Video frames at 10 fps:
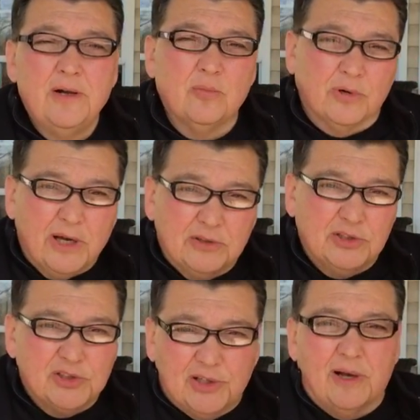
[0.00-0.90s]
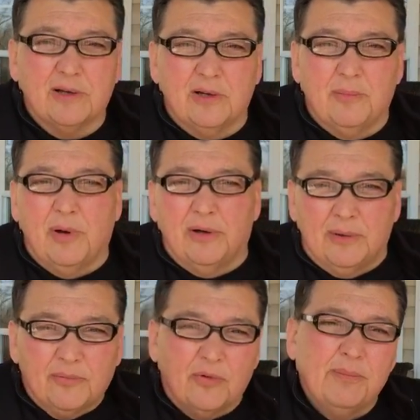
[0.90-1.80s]
We're not just talking about
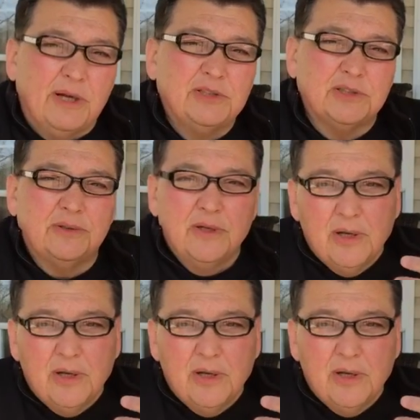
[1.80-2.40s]
information.